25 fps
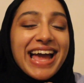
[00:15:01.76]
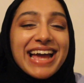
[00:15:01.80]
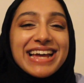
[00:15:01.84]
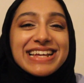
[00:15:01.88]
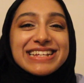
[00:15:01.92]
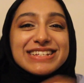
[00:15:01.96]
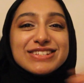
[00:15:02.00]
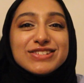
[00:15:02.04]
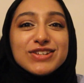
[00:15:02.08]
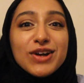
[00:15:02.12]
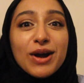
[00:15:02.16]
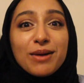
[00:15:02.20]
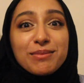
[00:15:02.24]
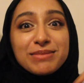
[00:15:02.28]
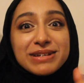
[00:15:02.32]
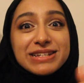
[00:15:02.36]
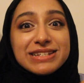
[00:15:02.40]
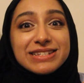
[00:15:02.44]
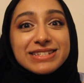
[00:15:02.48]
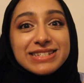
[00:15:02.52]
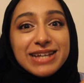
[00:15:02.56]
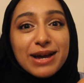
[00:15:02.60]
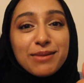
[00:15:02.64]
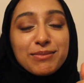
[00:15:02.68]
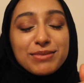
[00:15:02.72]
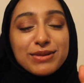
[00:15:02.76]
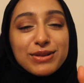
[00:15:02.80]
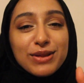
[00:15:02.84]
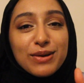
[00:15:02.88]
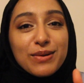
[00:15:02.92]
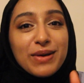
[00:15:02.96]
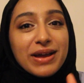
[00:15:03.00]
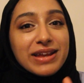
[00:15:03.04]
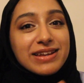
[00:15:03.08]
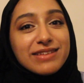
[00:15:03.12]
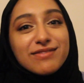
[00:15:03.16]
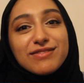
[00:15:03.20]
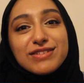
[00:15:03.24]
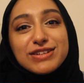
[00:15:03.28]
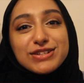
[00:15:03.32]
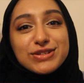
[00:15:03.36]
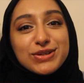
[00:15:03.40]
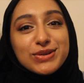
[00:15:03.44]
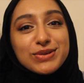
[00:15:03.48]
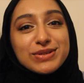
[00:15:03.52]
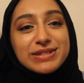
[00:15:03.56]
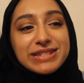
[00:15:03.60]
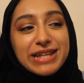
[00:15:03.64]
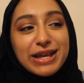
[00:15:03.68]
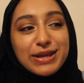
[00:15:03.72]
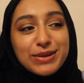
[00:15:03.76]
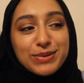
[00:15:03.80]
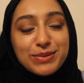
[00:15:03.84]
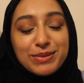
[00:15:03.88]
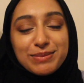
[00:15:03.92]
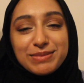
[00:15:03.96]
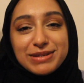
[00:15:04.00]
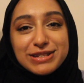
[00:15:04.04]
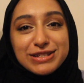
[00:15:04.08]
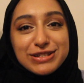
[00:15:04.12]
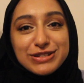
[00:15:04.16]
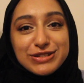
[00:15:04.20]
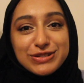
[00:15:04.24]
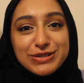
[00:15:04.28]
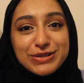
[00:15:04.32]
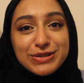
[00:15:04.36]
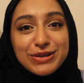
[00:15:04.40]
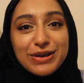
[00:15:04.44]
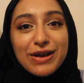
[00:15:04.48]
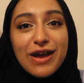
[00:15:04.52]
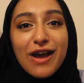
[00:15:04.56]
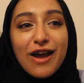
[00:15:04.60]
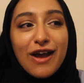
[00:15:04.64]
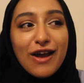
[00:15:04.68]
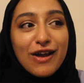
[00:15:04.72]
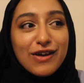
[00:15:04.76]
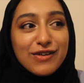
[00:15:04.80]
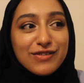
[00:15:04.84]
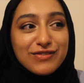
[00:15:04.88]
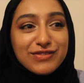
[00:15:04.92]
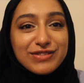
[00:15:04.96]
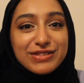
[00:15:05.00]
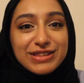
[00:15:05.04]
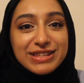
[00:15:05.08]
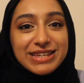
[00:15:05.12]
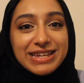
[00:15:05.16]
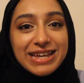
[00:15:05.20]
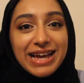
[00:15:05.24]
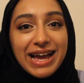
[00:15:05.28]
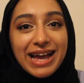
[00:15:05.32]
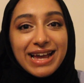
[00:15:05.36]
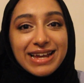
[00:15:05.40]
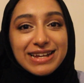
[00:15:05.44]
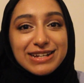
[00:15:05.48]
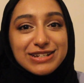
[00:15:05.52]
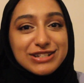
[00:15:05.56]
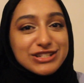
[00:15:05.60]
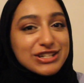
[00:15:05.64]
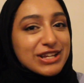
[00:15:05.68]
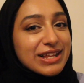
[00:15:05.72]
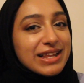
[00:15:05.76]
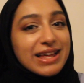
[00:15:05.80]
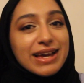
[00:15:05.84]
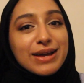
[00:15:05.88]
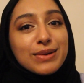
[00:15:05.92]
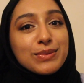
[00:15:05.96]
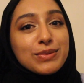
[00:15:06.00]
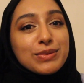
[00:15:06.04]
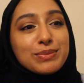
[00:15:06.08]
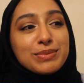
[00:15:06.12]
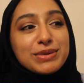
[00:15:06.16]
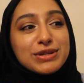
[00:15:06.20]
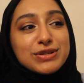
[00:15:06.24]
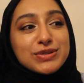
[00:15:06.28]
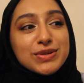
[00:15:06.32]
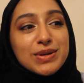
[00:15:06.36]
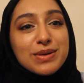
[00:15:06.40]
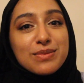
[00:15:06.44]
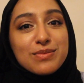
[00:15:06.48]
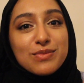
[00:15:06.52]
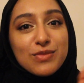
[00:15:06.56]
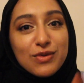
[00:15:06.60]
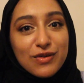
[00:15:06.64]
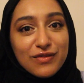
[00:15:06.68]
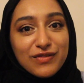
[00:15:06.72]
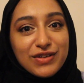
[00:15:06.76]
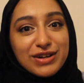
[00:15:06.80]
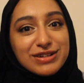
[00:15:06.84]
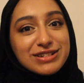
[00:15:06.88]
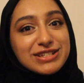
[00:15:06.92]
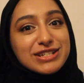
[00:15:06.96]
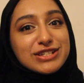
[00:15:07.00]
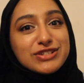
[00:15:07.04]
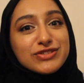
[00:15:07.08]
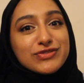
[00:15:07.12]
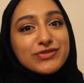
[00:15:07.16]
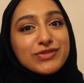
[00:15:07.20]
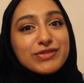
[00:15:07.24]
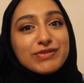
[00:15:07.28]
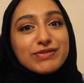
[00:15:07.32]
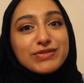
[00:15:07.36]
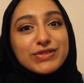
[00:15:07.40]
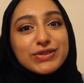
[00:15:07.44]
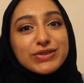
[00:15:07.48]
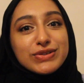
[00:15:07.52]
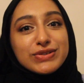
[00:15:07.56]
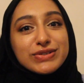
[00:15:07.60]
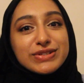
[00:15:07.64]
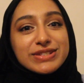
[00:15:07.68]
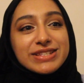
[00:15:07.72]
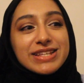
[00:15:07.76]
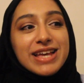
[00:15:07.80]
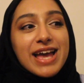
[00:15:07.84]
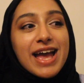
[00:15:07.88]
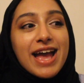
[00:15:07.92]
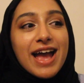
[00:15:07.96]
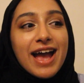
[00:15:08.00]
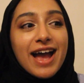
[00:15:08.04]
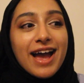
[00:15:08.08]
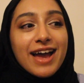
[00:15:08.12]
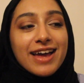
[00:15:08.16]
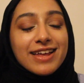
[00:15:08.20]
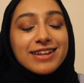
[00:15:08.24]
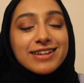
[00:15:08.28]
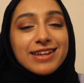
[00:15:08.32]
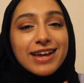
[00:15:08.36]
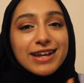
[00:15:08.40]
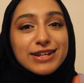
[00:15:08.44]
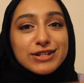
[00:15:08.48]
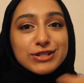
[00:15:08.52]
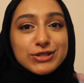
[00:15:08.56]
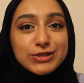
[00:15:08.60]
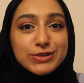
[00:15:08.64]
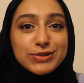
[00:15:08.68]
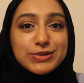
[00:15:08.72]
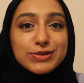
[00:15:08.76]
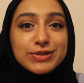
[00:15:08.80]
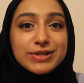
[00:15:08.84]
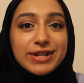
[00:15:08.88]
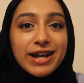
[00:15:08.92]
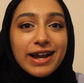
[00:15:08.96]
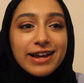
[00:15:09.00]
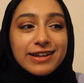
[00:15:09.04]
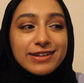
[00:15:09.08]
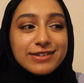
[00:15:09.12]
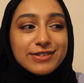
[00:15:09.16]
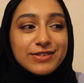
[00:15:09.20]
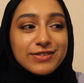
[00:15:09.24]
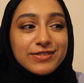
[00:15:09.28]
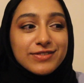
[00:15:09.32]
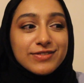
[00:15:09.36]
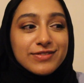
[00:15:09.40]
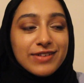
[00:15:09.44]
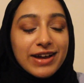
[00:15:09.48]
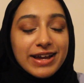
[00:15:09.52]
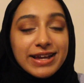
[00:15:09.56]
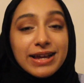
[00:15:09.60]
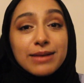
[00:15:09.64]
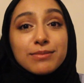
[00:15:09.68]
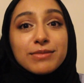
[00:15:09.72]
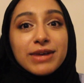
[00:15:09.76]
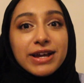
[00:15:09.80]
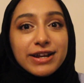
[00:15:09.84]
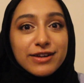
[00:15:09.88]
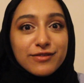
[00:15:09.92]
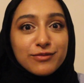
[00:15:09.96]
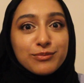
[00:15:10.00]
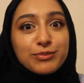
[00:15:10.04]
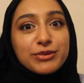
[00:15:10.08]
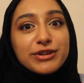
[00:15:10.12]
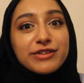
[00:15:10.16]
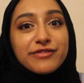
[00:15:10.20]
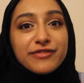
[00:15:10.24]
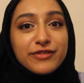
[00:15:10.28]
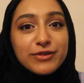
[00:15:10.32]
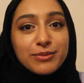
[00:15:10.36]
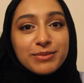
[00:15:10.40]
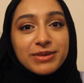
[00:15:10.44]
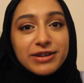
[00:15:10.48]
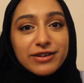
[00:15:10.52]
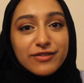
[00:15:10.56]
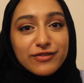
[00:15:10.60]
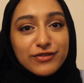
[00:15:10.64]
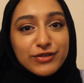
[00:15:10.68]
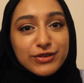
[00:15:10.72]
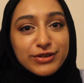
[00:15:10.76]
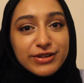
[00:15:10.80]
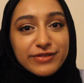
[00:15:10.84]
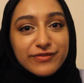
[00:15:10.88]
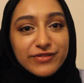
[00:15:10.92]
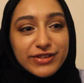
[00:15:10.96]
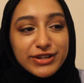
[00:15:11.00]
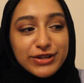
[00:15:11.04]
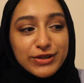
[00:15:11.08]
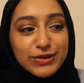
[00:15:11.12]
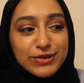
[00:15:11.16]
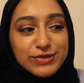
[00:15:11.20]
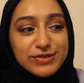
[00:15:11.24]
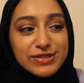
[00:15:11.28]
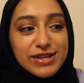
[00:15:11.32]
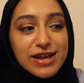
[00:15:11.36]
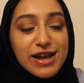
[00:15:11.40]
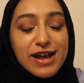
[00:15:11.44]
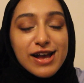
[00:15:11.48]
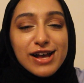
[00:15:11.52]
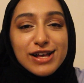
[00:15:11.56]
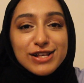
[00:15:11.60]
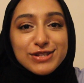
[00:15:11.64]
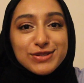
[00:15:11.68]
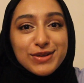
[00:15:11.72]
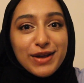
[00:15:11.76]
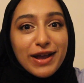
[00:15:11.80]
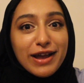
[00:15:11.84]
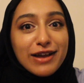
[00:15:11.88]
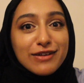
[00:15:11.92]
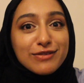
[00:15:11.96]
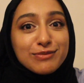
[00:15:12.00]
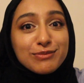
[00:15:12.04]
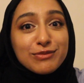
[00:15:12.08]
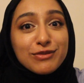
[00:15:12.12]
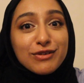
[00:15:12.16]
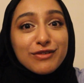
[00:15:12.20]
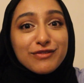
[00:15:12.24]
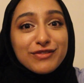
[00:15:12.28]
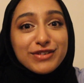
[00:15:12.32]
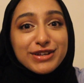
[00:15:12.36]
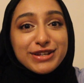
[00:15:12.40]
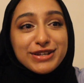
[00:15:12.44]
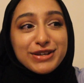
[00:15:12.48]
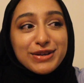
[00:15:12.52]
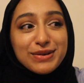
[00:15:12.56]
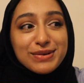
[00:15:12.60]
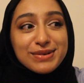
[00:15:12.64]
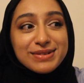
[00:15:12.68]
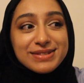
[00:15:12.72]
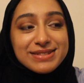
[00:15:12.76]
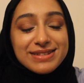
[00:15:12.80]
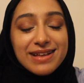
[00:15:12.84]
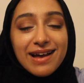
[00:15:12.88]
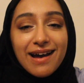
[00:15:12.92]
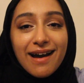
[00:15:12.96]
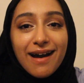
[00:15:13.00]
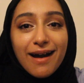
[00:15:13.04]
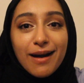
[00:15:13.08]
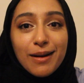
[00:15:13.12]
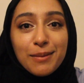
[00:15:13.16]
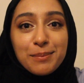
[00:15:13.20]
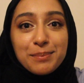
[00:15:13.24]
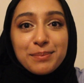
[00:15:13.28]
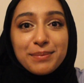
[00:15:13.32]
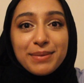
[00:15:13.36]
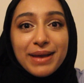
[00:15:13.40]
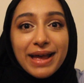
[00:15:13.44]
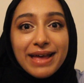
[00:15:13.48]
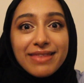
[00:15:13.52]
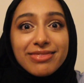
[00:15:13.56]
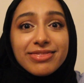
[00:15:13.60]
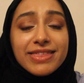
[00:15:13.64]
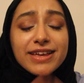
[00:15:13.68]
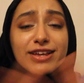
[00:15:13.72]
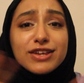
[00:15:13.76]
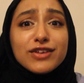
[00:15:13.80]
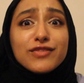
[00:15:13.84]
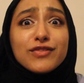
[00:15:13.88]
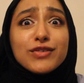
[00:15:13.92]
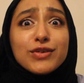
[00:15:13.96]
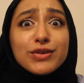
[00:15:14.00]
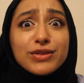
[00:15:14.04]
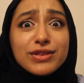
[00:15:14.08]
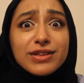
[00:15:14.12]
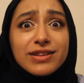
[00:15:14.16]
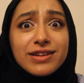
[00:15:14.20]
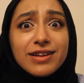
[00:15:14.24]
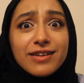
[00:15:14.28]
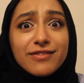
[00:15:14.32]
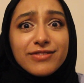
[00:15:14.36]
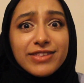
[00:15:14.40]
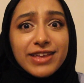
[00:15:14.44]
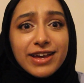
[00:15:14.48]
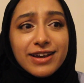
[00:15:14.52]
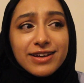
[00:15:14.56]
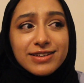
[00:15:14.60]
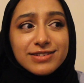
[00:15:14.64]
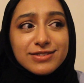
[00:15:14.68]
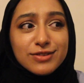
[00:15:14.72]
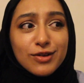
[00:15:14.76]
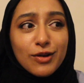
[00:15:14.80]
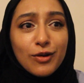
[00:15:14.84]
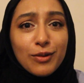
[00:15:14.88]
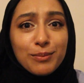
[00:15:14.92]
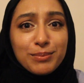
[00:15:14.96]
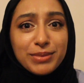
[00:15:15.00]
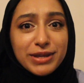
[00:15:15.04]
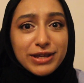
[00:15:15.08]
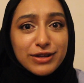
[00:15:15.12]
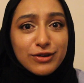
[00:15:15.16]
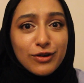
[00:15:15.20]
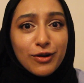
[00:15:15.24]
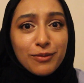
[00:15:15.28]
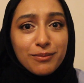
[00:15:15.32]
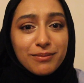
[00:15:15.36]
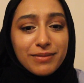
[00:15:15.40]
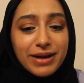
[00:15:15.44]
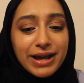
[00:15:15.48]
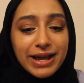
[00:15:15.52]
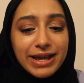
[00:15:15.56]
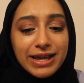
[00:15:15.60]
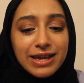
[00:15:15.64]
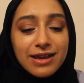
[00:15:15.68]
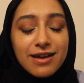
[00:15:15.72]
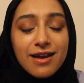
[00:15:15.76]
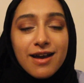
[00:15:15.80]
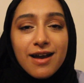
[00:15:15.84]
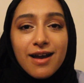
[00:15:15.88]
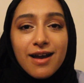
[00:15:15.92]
and comment down below any videos that you want me to do. Hopefully, inshallah, I will be doing more foundation reviews, and I am kind of pre-filming a few videos, so I have more videos up. And thank you for all the love that has been on my